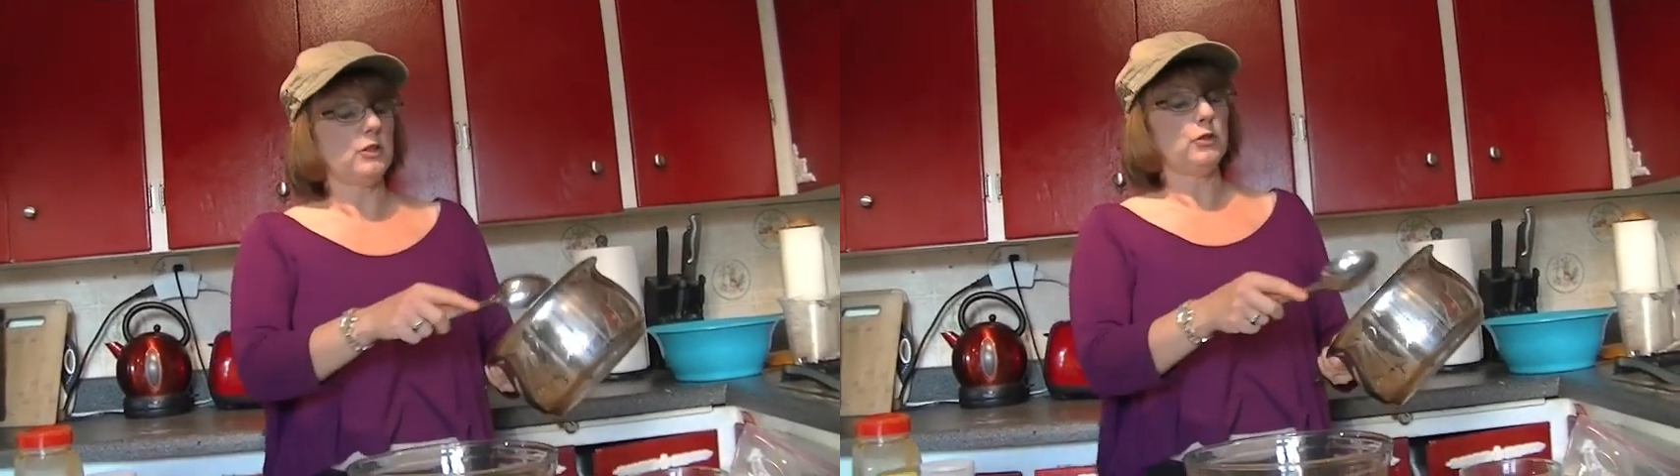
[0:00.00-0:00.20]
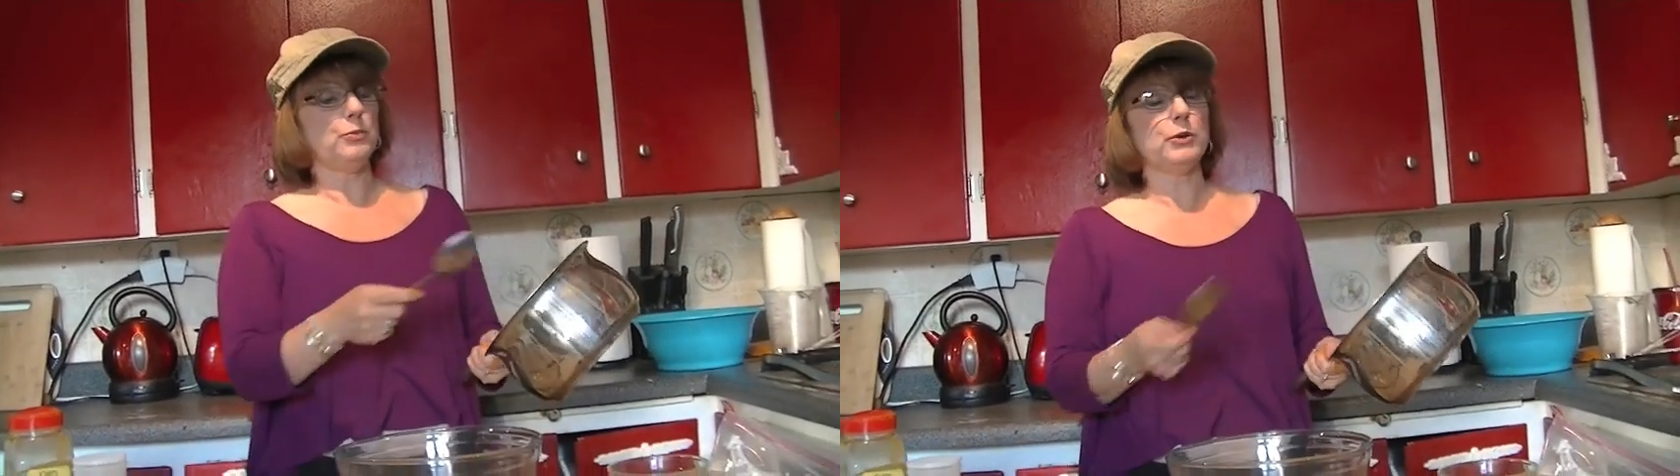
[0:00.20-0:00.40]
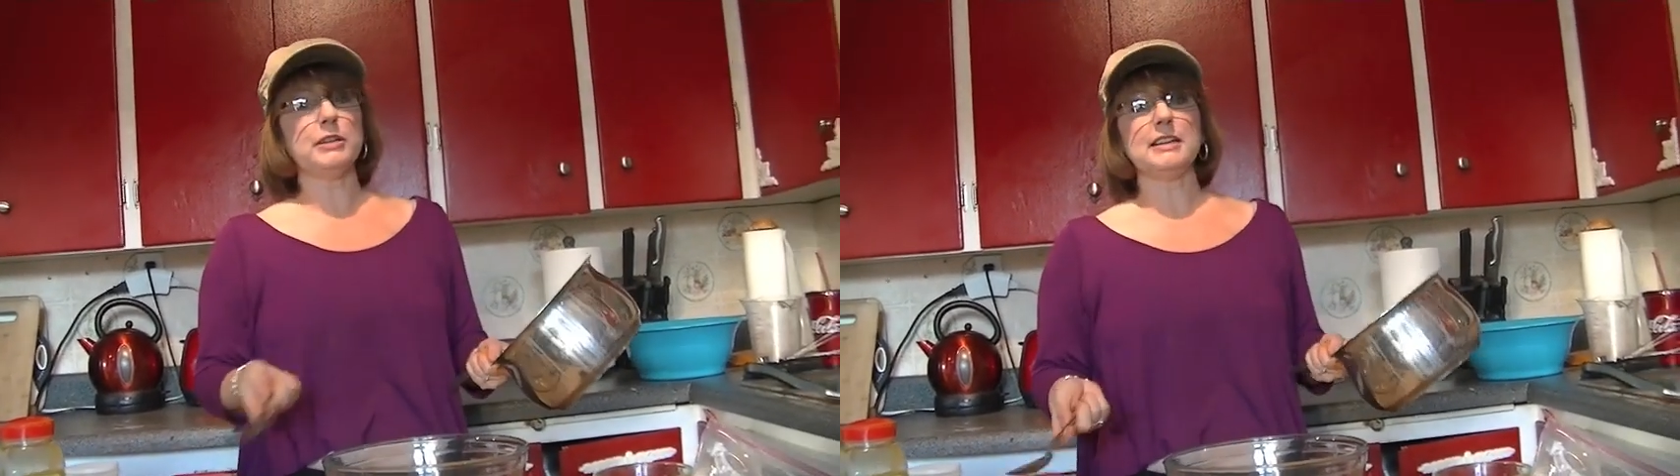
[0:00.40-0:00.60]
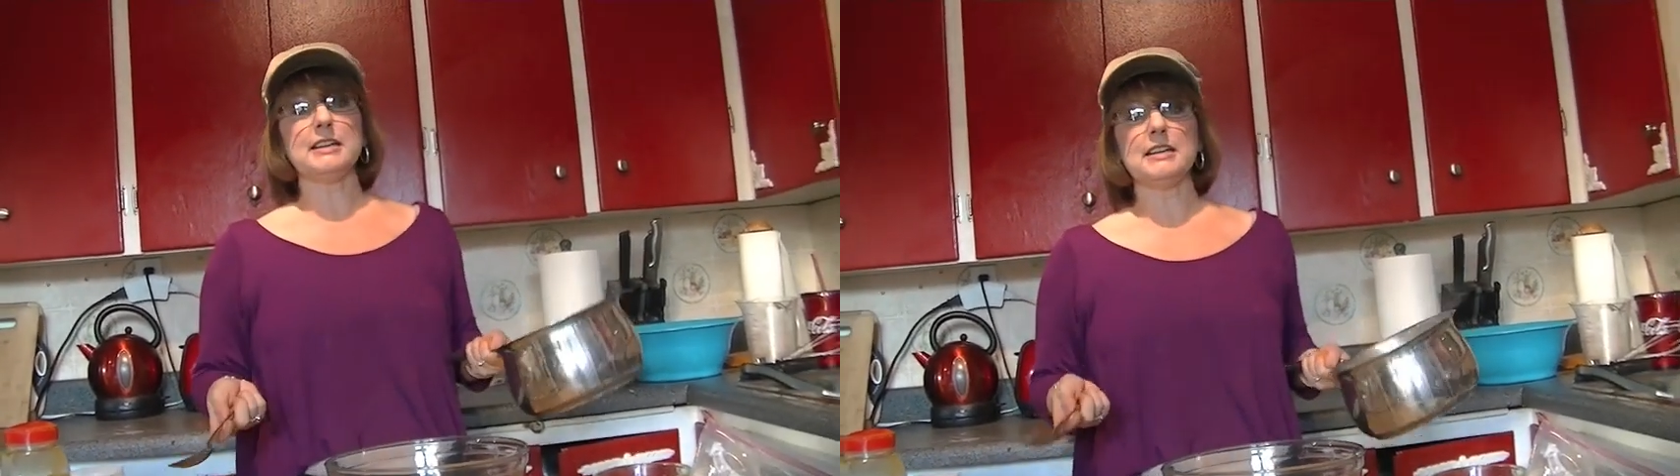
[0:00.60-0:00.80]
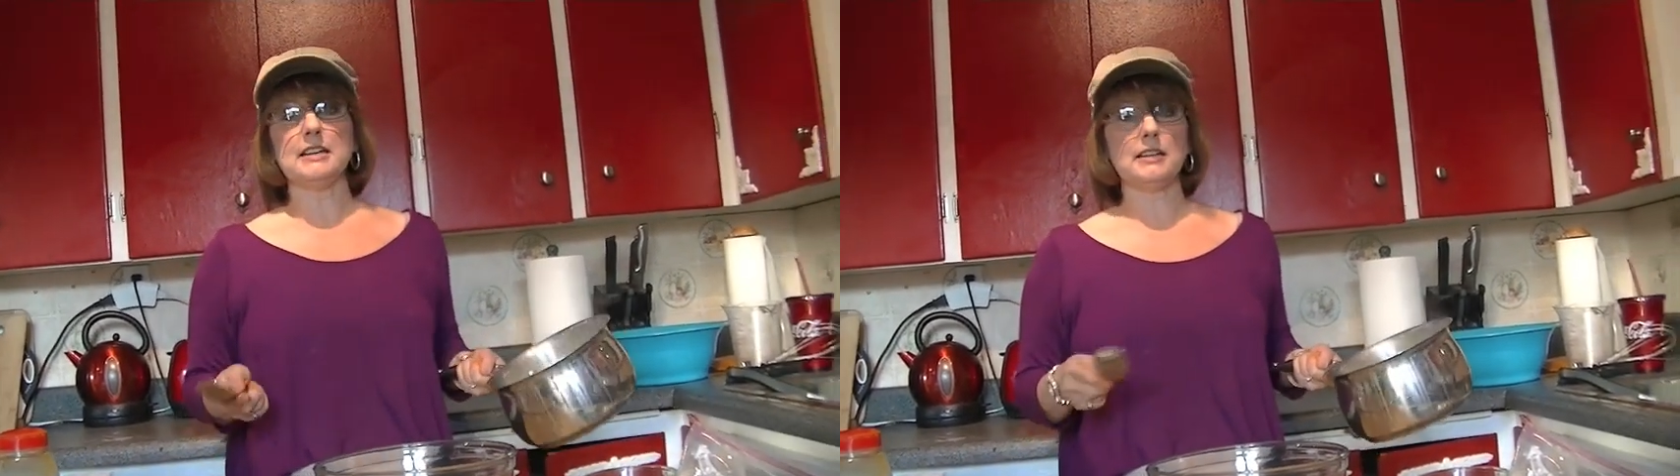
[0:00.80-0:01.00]
you put
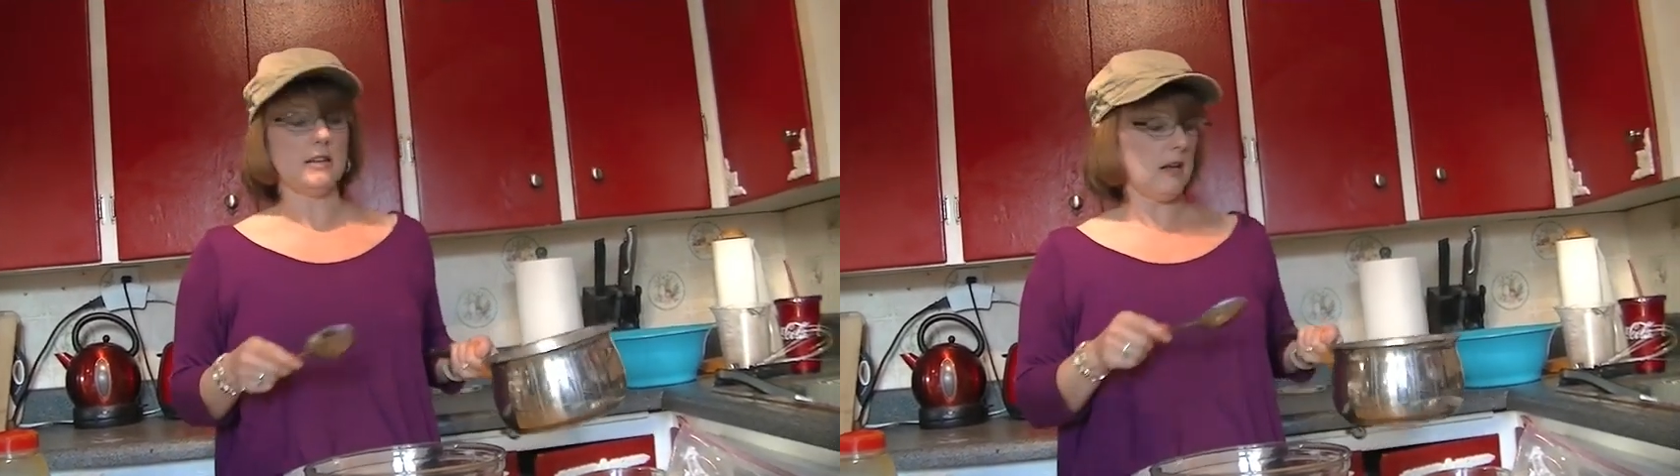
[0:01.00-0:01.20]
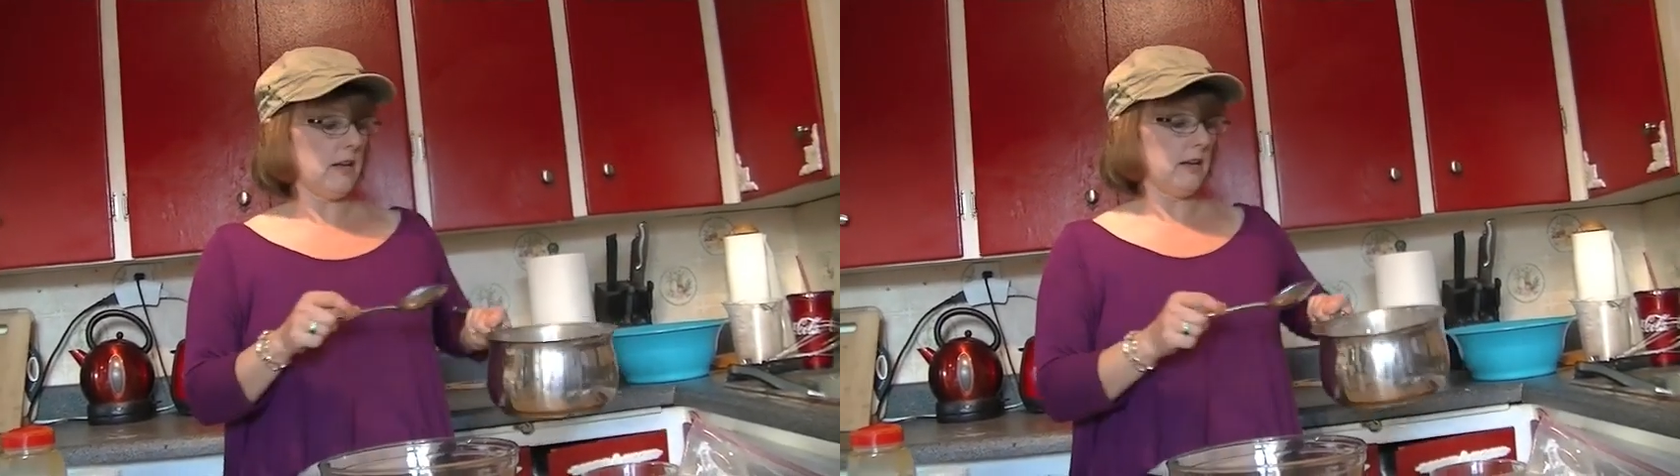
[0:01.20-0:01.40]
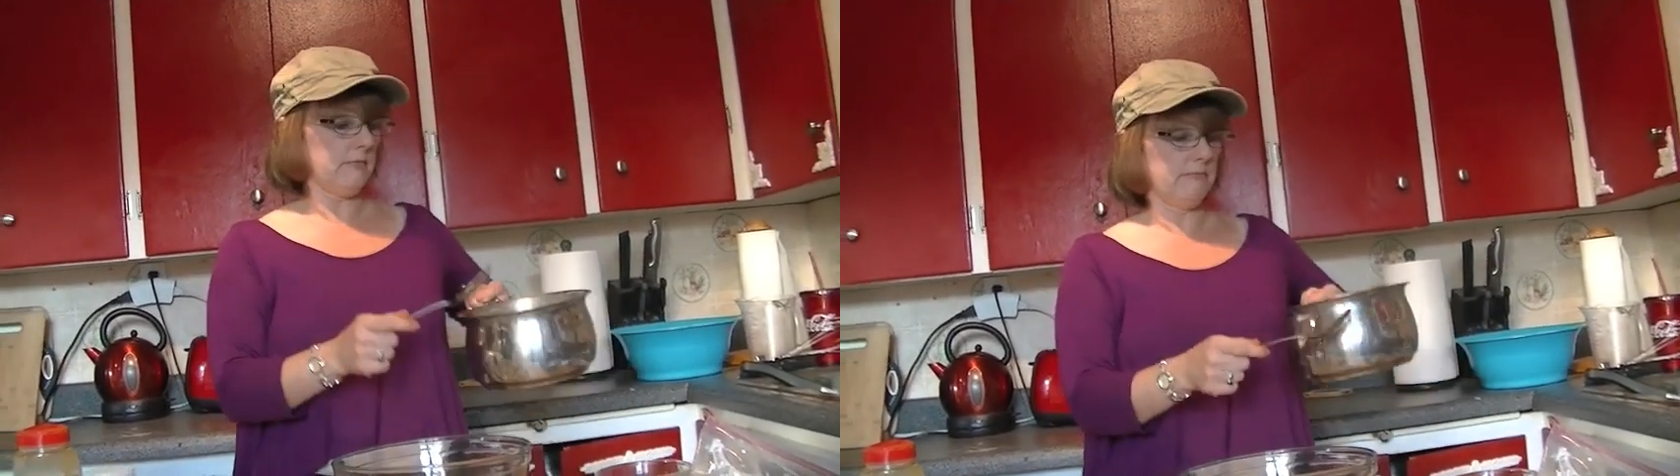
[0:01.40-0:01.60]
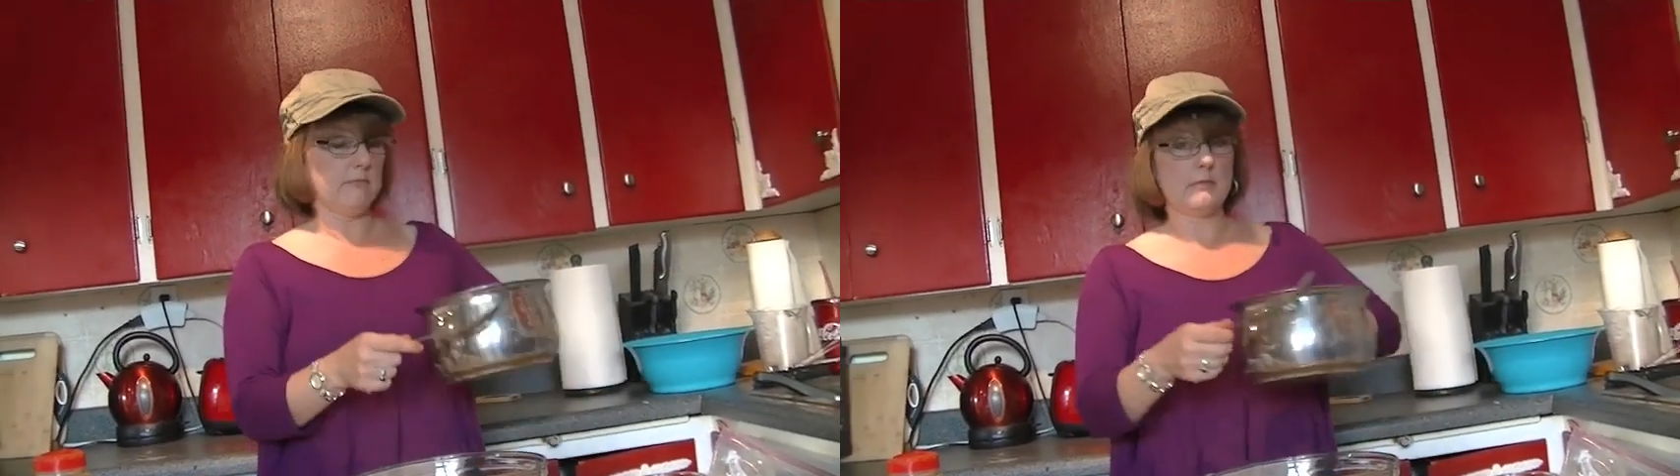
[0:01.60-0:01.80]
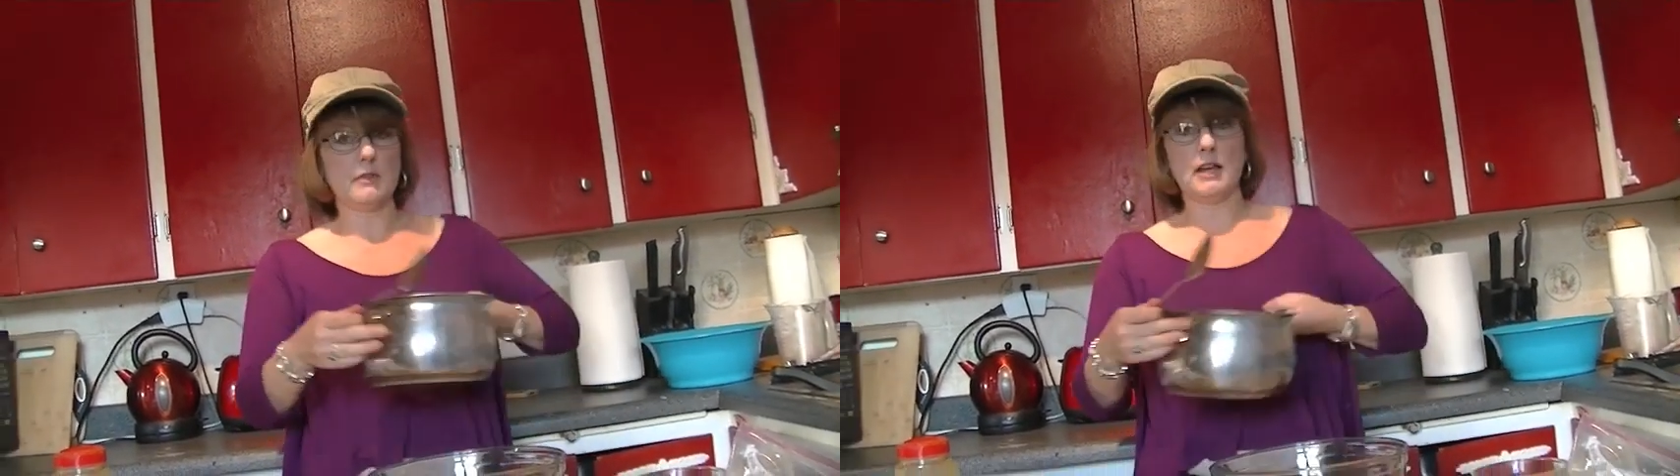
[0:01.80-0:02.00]
in, I
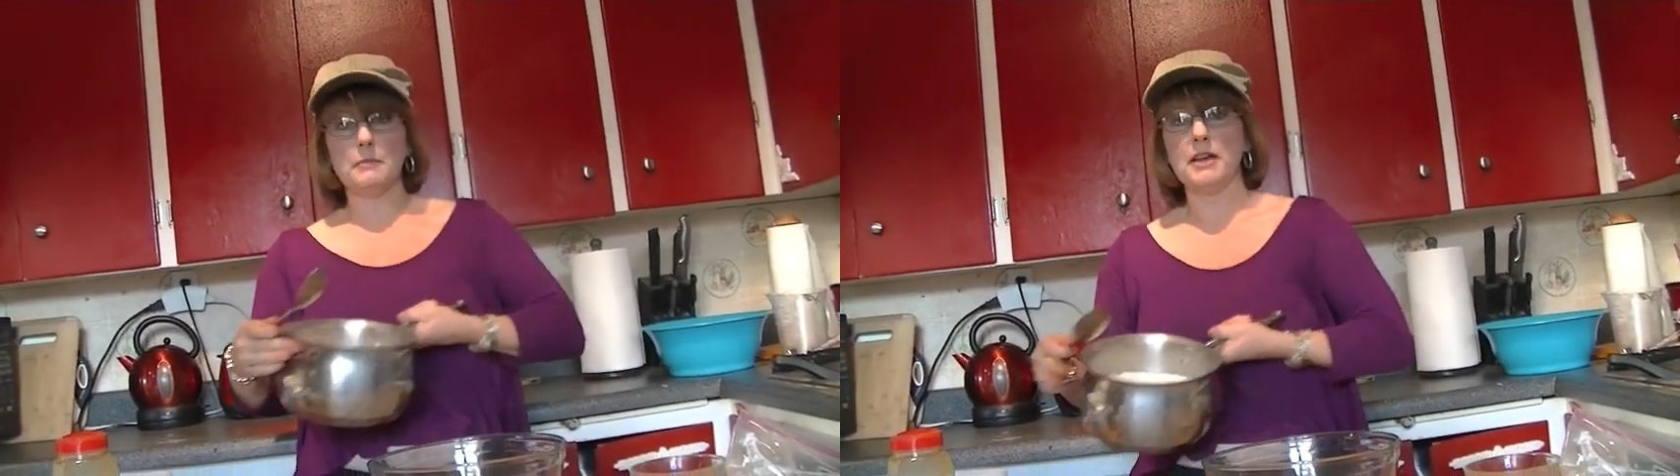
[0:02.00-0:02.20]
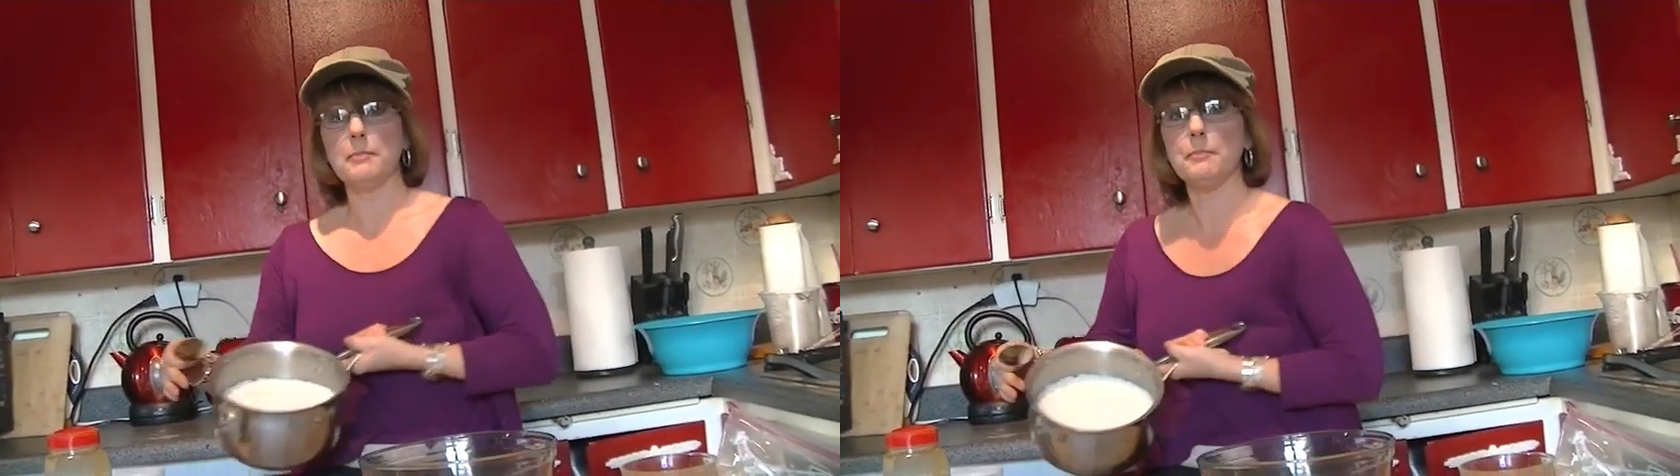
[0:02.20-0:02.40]
made a